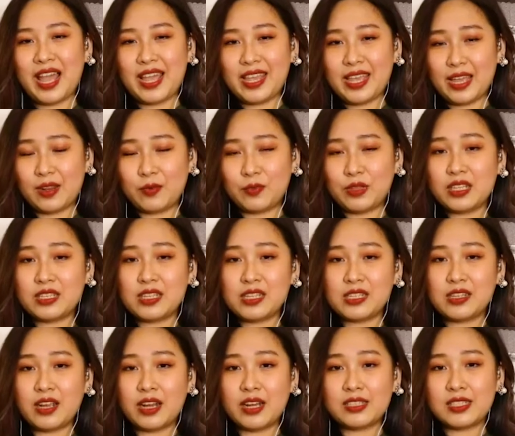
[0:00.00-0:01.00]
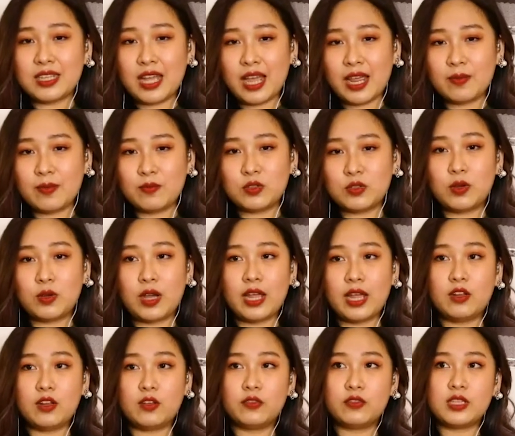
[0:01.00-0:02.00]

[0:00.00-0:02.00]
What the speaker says: ayan, this is our time to kind of